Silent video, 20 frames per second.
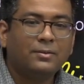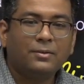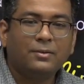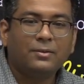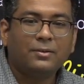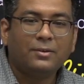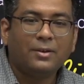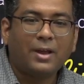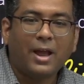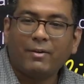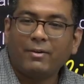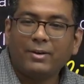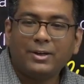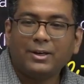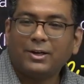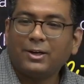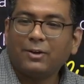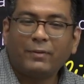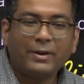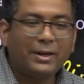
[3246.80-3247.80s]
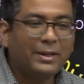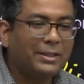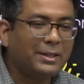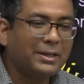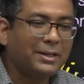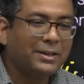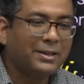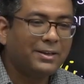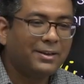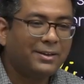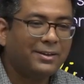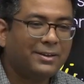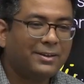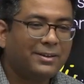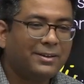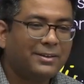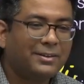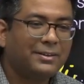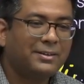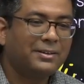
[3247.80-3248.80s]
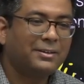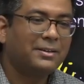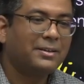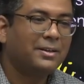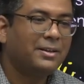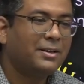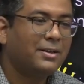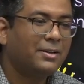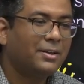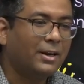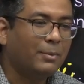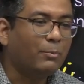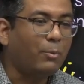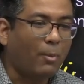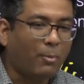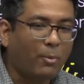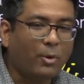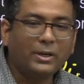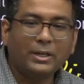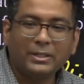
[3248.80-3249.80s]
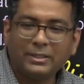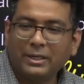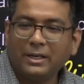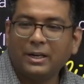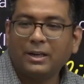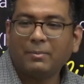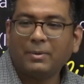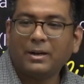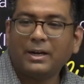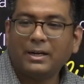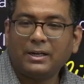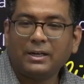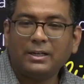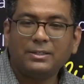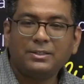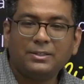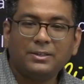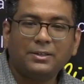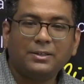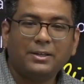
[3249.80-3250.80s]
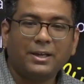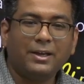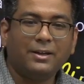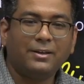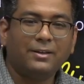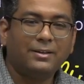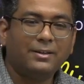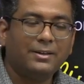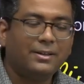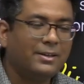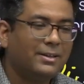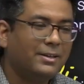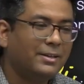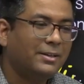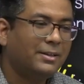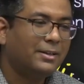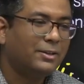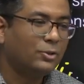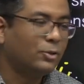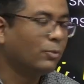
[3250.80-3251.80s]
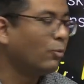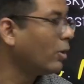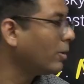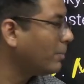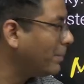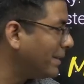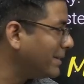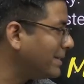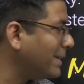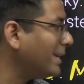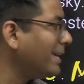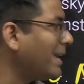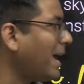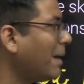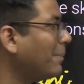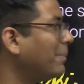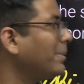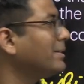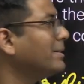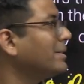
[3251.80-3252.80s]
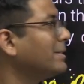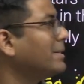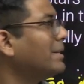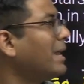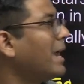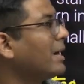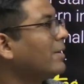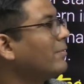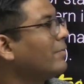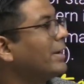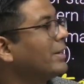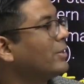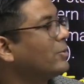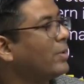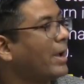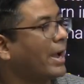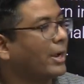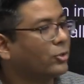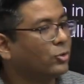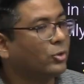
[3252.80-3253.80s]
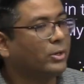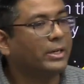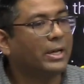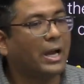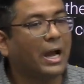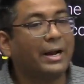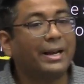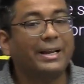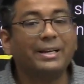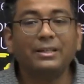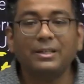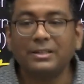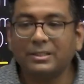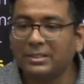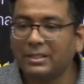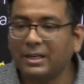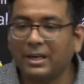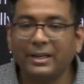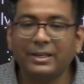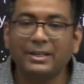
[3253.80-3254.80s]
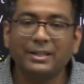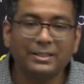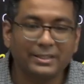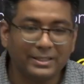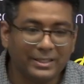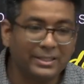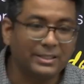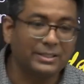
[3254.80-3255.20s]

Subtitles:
Haven't heard of anything? Popeye the Sailor Man at least? Yeah. So what basically happens is that when you actually are in the seas,